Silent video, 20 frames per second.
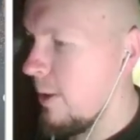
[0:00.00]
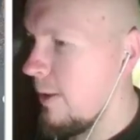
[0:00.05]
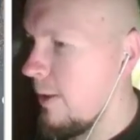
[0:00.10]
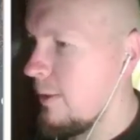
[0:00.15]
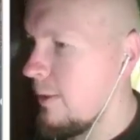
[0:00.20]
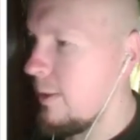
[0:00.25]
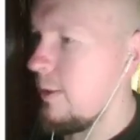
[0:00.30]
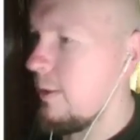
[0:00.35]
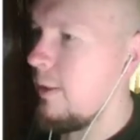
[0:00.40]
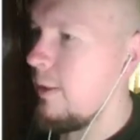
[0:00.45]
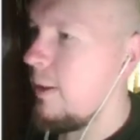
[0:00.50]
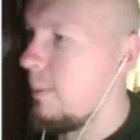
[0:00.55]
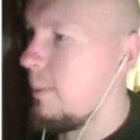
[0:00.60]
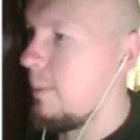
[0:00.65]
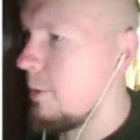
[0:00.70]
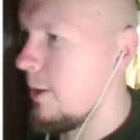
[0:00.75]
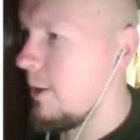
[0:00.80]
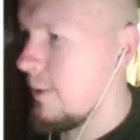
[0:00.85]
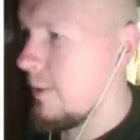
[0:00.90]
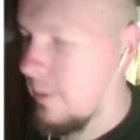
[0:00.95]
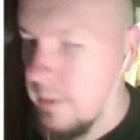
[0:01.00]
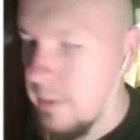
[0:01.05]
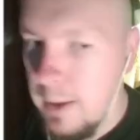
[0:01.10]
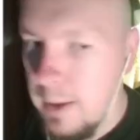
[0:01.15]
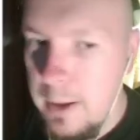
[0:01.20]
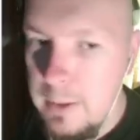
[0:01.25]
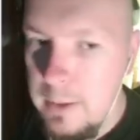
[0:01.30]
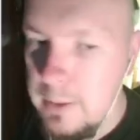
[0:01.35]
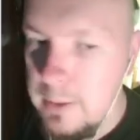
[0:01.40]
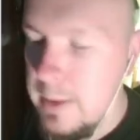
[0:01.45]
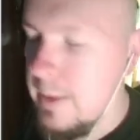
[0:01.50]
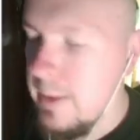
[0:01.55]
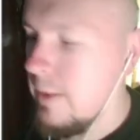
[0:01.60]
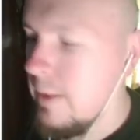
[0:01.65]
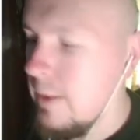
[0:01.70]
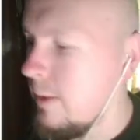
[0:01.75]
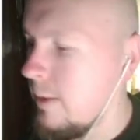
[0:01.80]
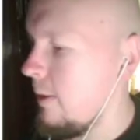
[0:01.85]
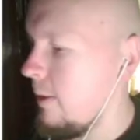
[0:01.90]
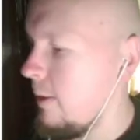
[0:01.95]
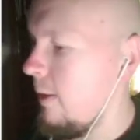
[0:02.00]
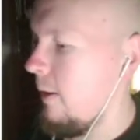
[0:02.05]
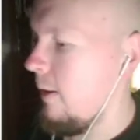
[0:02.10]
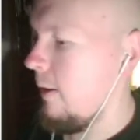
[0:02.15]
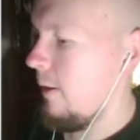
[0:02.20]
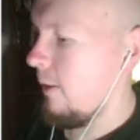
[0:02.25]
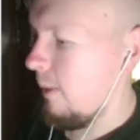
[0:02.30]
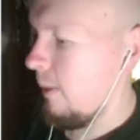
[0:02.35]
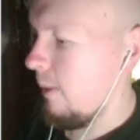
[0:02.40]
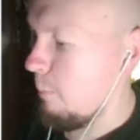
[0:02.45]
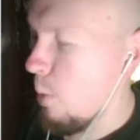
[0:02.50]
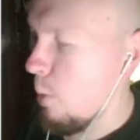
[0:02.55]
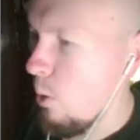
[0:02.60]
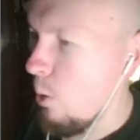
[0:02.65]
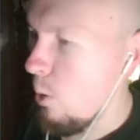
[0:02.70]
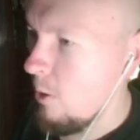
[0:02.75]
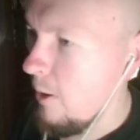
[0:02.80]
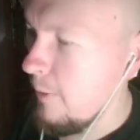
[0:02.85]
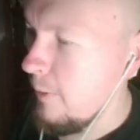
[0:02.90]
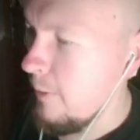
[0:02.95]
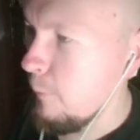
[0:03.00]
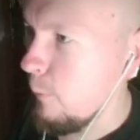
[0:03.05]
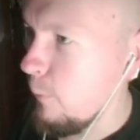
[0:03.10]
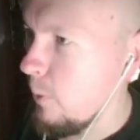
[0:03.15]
I'm not entirely a moron for